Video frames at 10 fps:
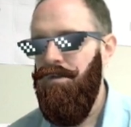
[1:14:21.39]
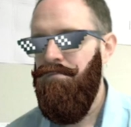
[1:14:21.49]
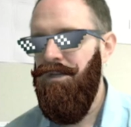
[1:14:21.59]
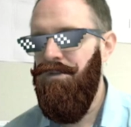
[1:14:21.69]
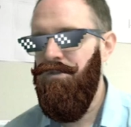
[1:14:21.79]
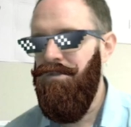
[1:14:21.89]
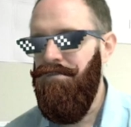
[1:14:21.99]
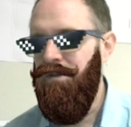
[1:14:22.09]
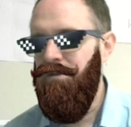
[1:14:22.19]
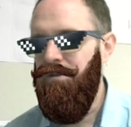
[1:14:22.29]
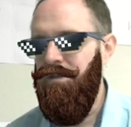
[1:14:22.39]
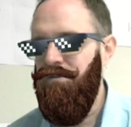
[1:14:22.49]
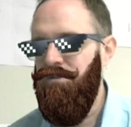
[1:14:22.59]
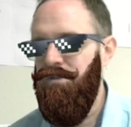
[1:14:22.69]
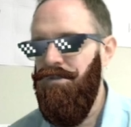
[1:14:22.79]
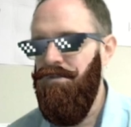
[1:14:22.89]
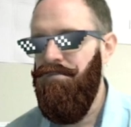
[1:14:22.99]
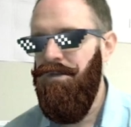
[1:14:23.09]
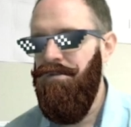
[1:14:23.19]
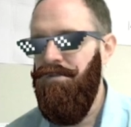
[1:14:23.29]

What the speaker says: But it could do some other things too, but